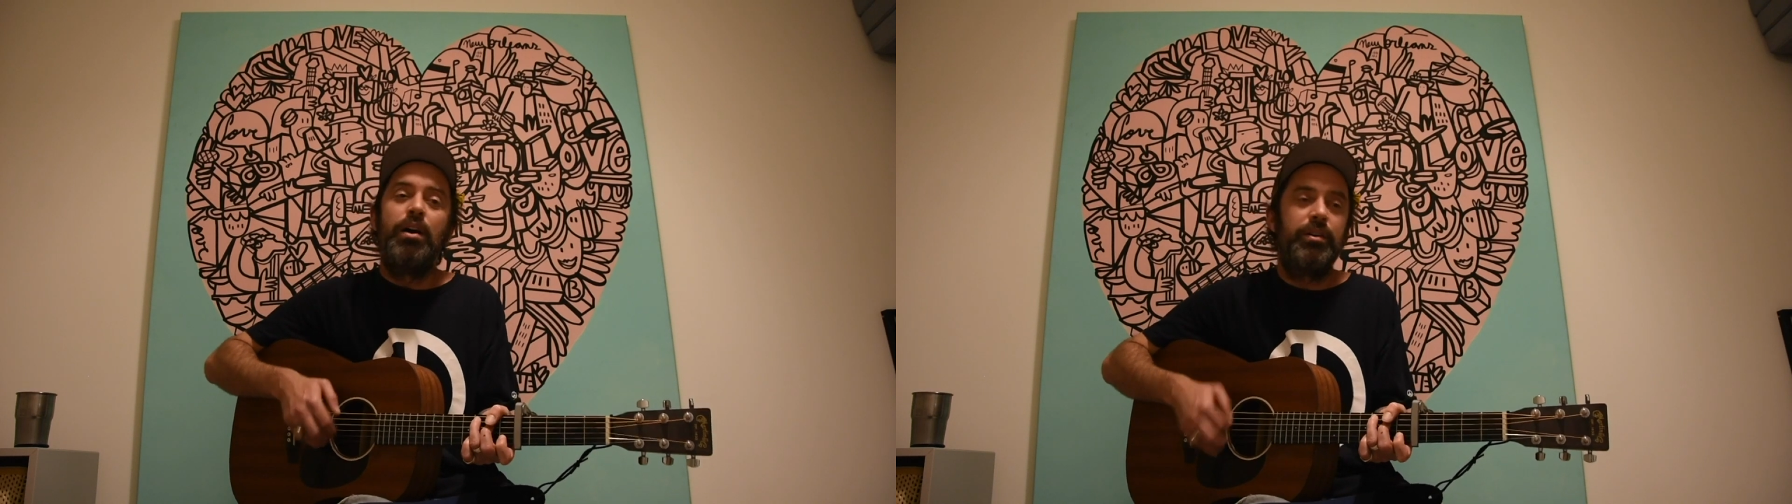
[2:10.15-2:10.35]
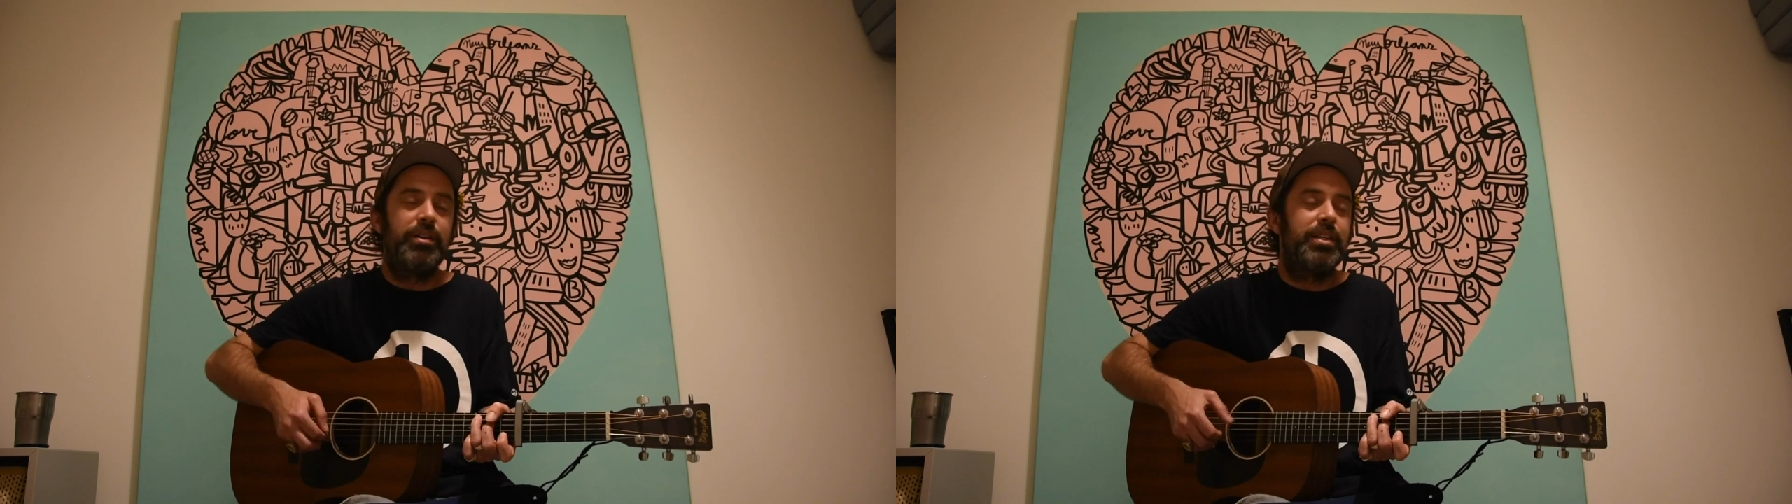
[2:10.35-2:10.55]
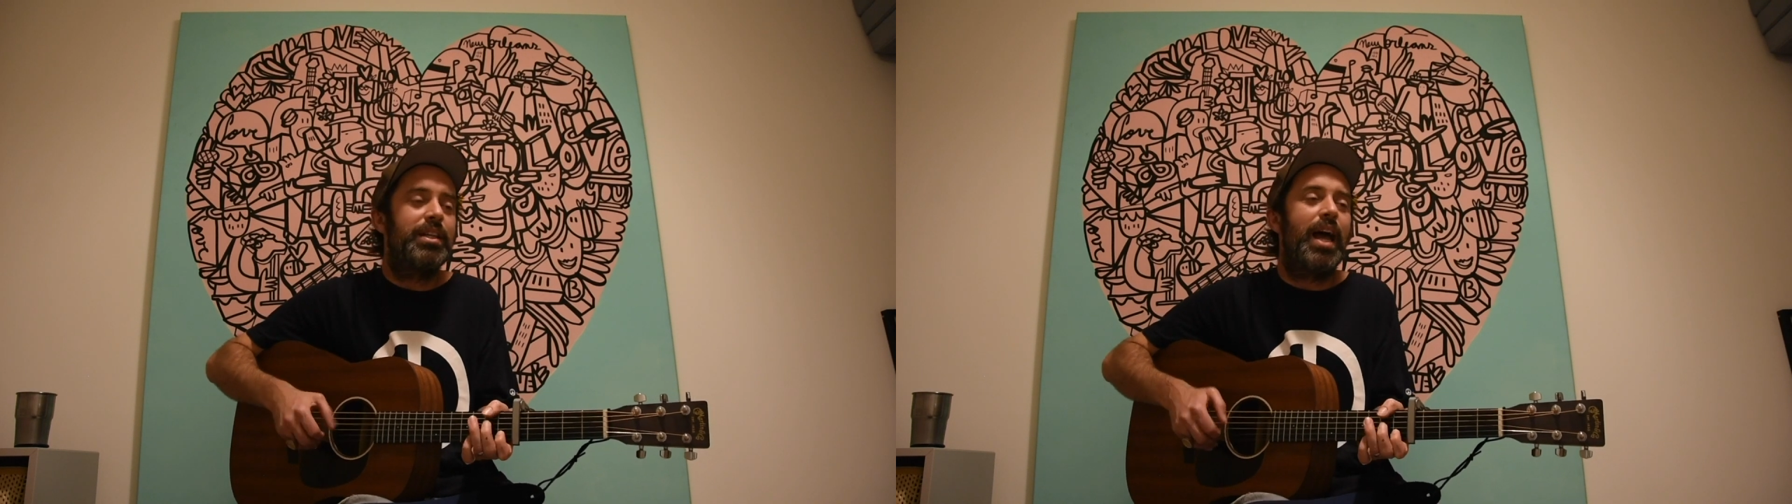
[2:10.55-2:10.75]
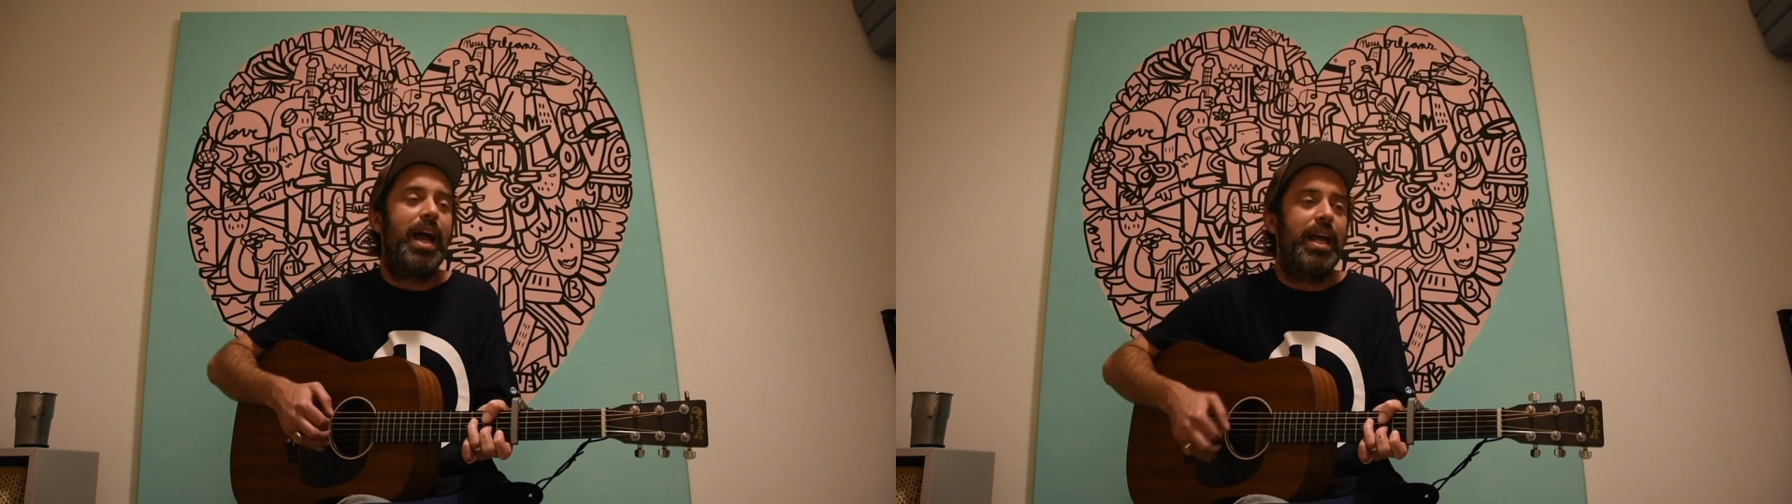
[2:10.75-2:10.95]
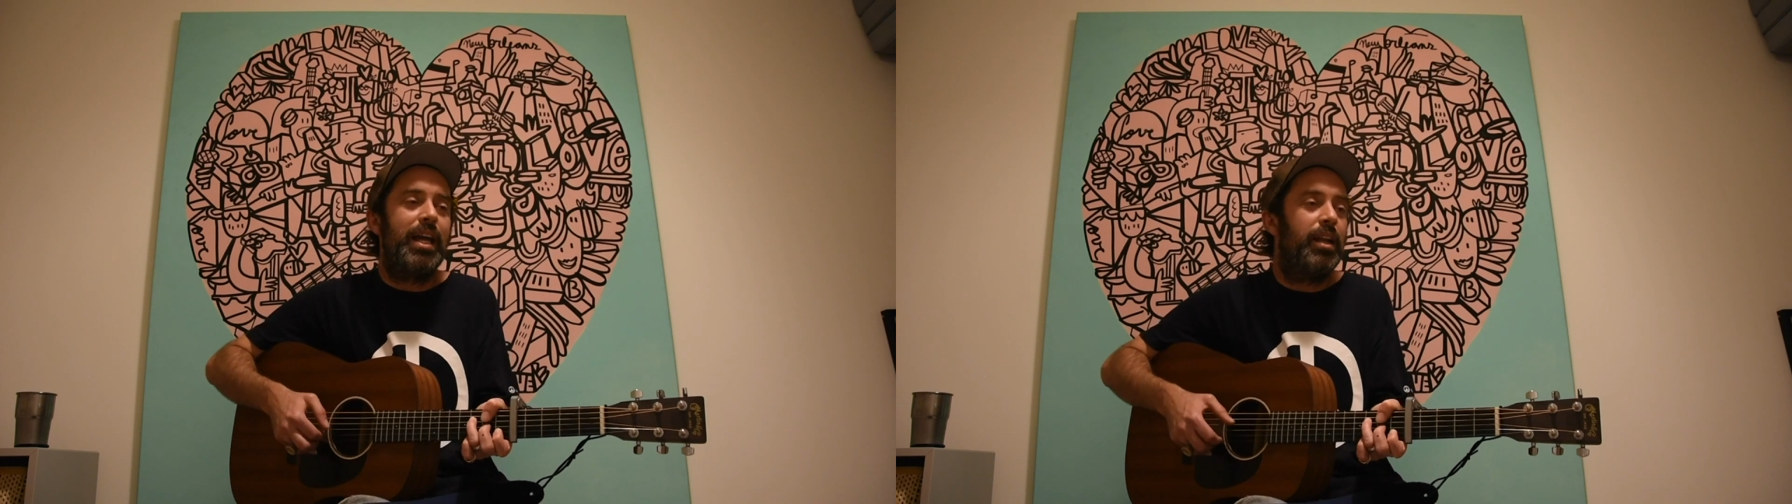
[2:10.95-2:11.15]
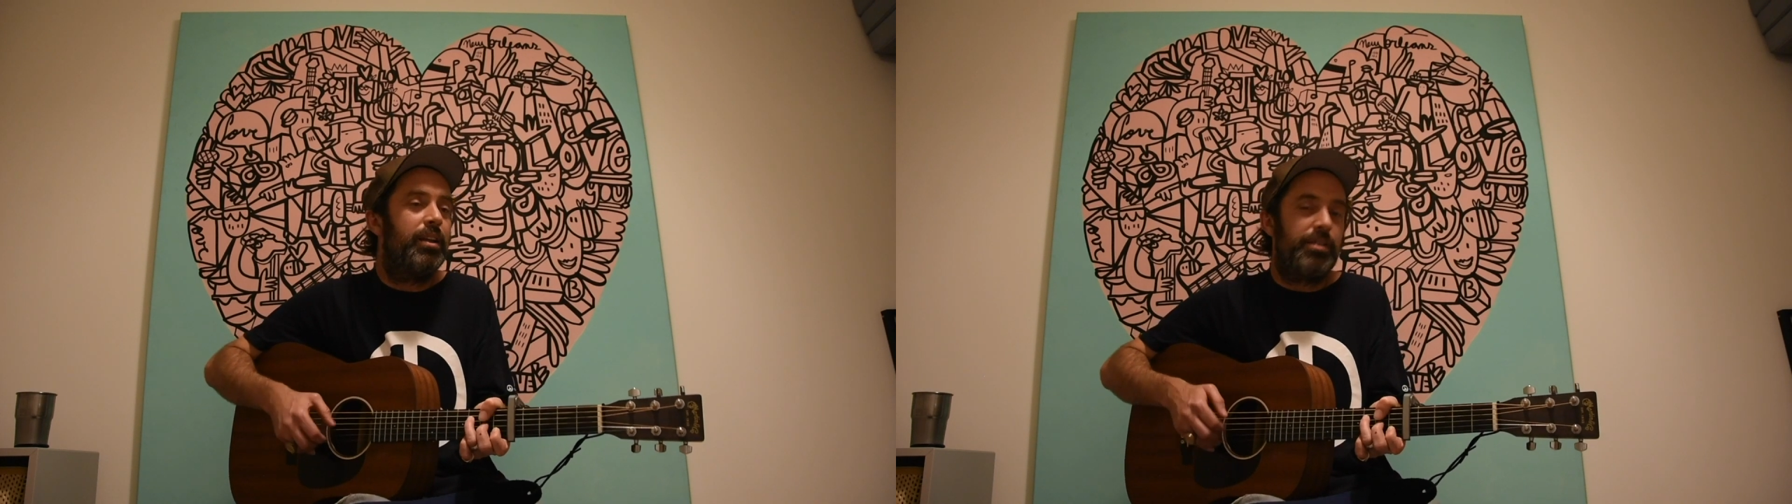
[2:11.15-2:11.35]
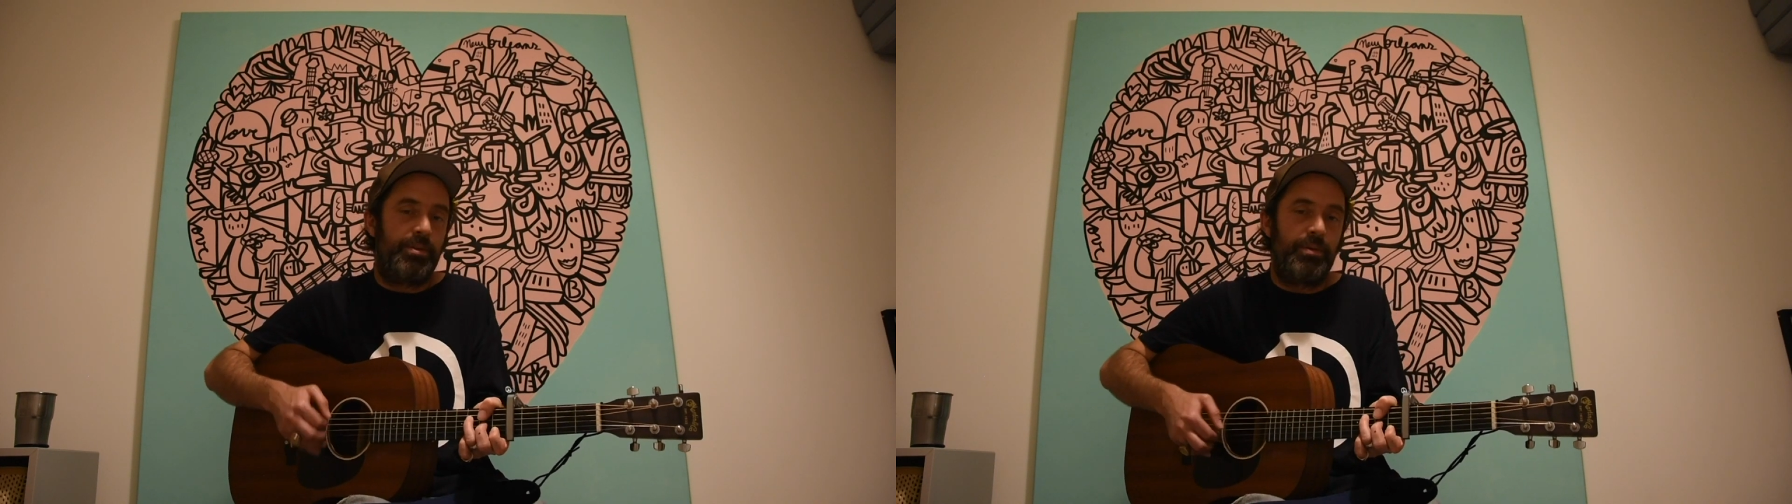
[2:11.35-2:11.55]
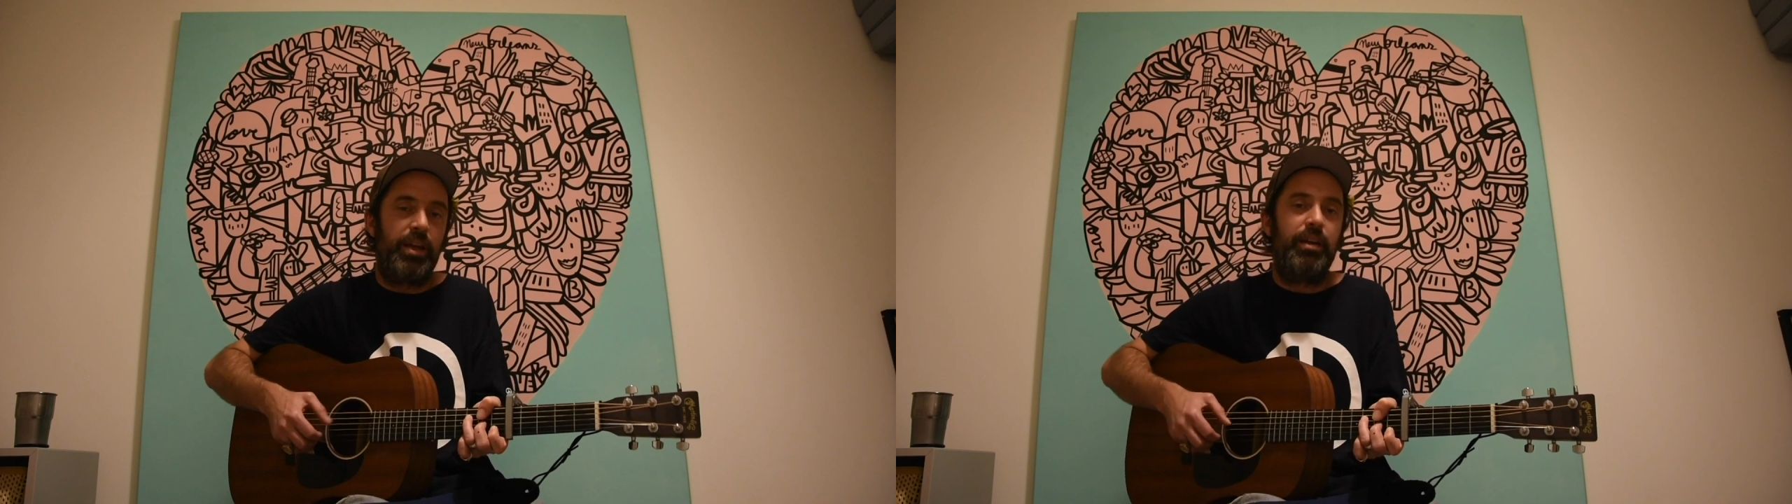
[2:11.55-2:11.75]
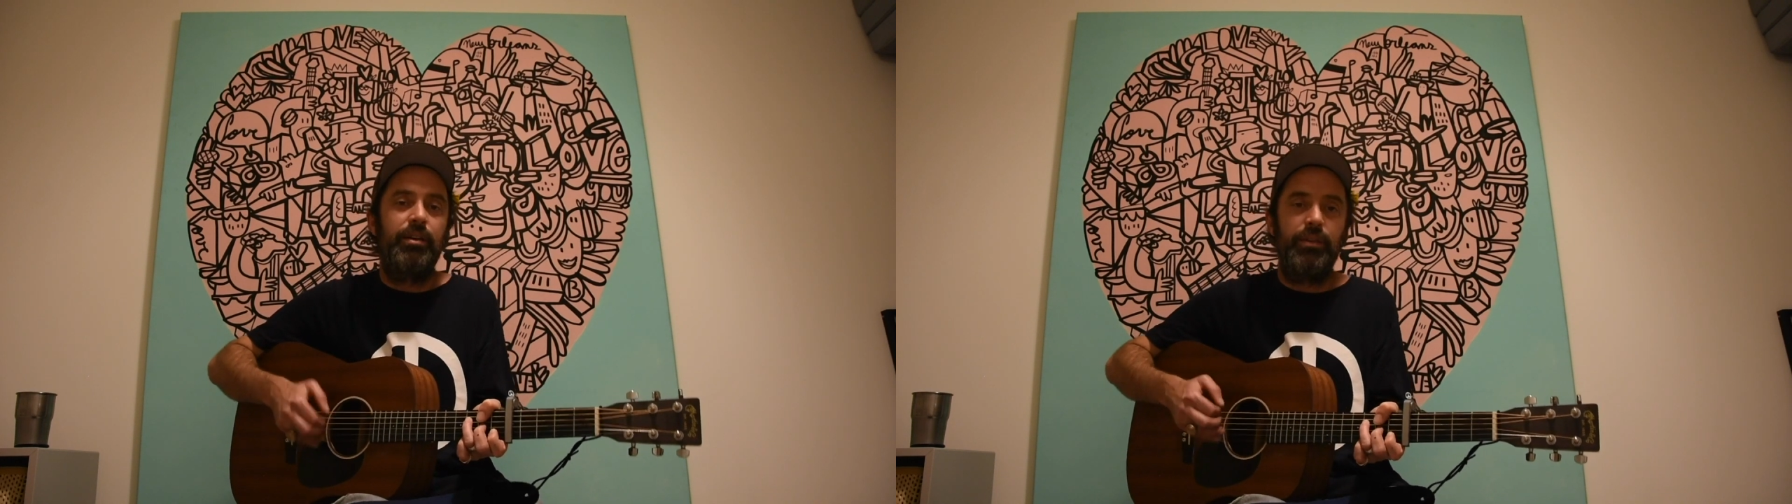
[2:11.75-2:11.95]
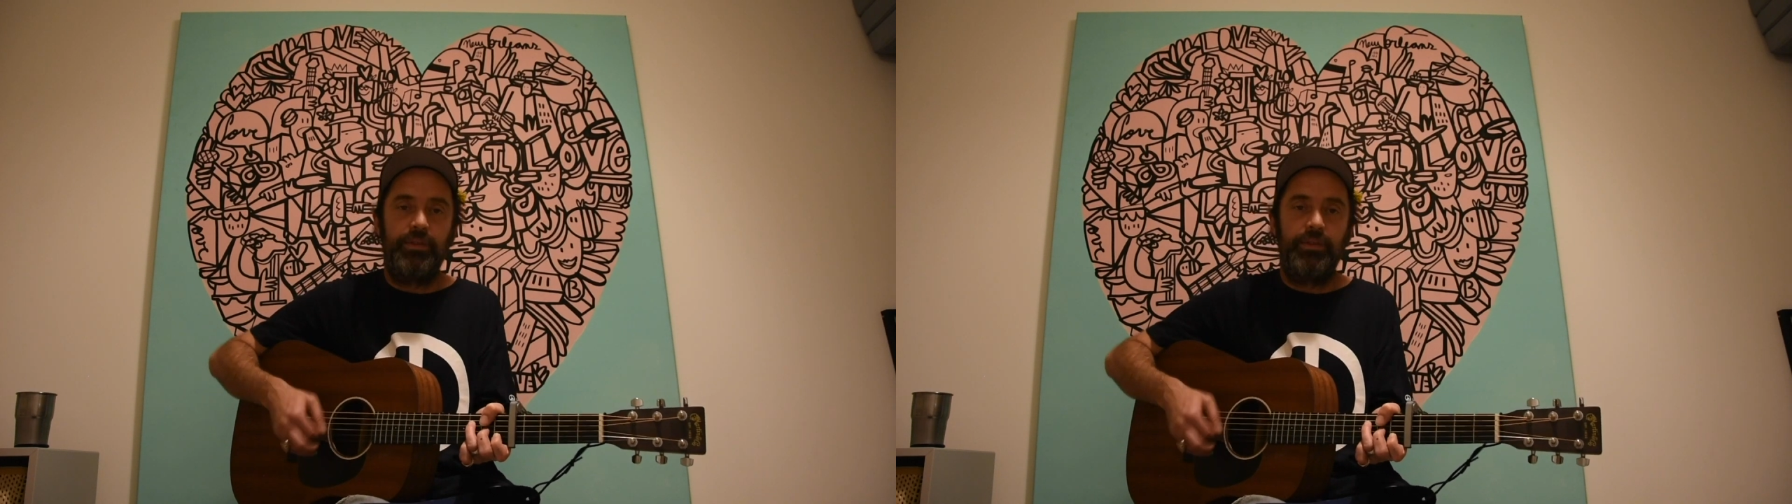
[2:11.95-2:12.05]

with Taylor Swift